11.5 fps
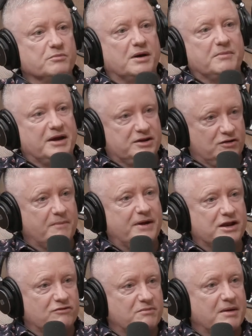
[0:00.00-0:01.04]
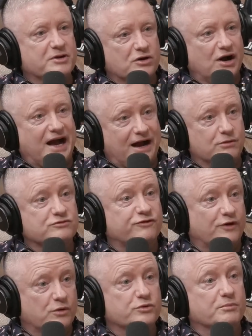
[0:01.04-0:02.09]
I bet you remember your house
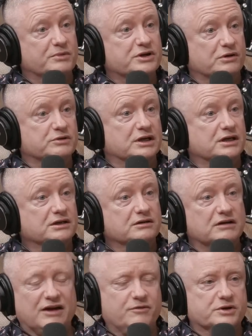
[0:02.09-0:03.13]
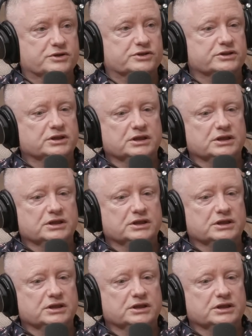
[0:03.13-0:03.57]
phone number, don't you? Yeah. Everyone does.